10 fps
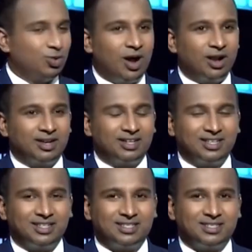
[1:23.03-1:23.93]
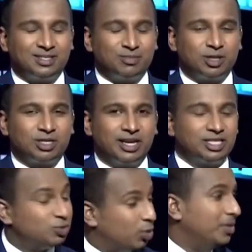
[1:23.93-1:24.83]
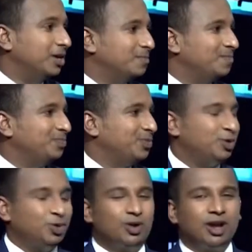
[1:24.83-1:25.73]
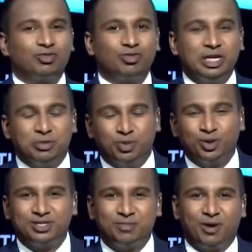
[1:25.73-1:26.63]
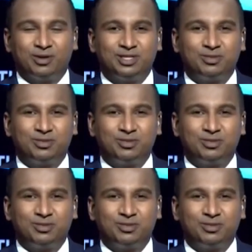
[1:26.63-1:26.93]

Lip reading: You can't, it's much like swimming. You know, you can't read books about